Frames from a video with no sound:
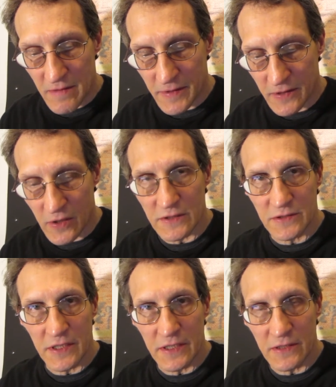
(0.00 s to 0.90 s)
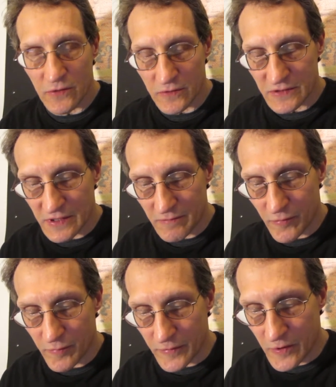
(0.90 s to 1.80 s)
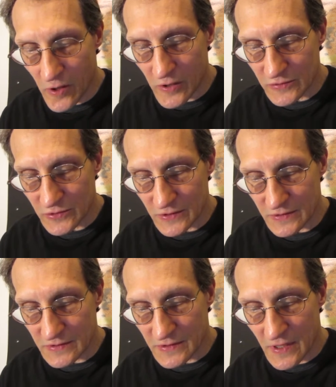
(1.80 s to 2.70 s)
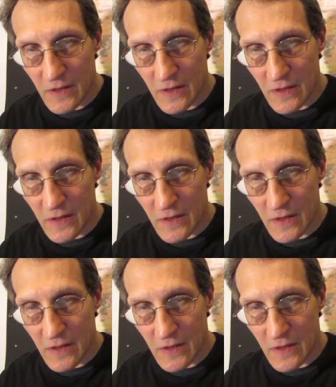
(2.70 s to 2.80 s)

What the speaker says: because he took simple precautions,